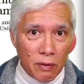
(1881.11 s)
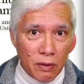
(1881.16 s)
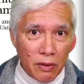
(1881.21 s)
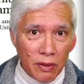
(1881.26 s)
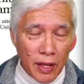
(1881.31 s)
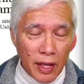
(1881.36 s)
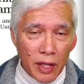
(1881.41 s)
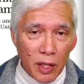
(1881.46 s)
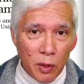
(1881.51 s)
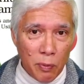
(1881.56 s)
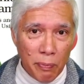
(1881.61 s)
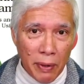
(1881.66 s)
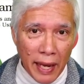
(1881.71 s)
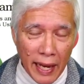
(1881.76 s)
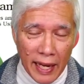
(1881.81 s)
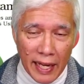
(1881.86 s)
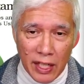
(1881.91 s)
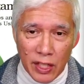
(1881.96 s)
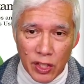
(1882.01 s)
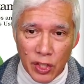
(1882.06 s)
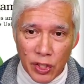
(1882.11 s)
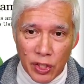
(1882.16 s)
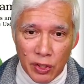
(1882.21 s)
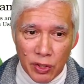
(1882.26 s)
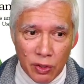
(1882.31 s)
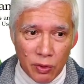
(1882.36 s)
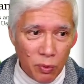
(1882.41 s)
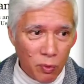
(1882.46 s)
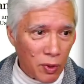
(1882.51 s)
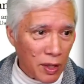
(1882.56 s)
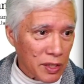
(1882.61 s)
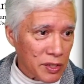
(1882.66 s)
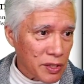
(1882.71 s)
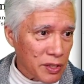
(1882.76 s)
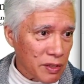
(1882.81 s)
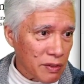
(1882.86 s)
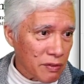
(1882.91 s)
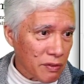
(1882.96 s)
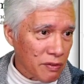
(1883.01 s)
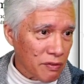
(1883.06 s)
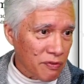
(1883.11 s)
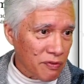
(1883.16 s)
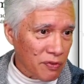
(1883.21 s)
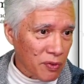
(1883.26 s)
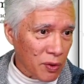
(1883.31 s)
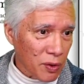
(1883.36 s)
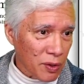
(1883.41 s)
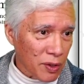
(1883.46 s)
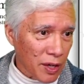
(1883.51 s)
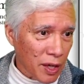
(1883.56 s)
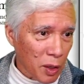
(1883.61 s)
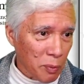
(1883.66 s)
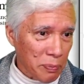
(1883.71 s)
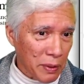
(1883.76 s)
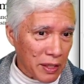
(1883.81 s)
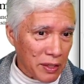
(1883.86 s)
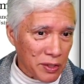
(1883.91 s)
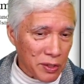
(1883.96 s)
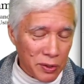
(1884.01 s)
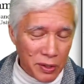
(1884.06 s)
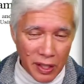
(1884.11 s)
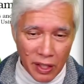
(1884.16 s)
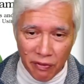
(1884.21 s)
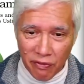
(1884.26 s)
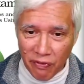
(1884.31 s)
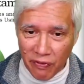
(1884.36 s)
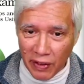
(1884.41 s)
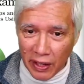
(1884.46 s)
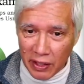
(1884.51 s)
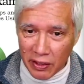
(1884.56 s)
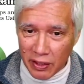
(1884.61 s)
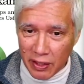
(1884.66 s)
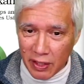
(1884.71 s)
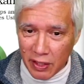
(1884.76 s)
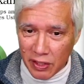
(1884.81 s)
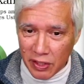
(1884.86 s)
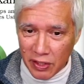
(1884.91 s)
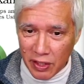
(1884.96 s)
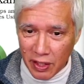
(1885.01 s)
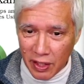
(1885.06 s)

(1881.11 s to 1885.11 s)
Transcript: Thank you, Paige Watson, for helping to invent this,